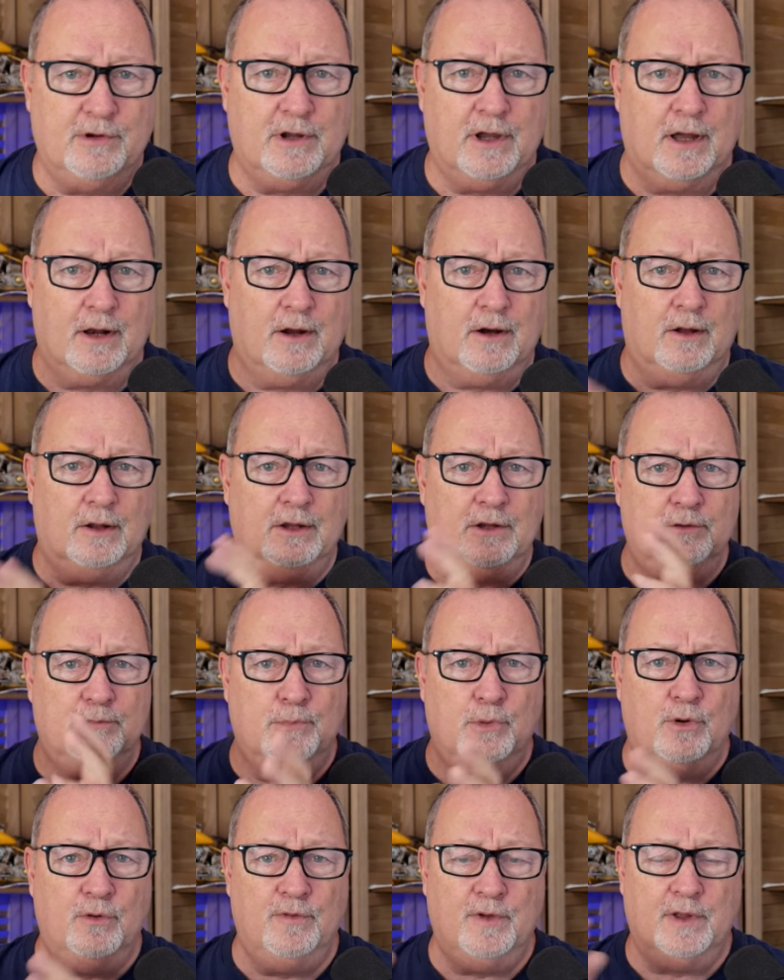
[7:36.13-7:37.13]
you got all these
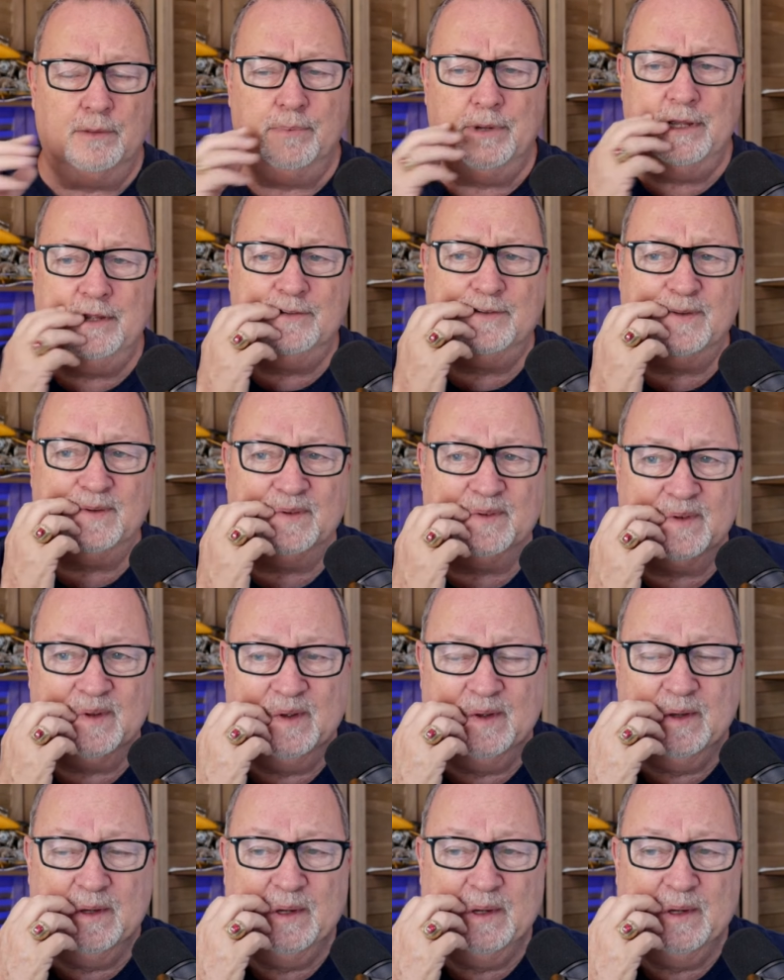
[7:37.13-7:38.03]
moving pieces.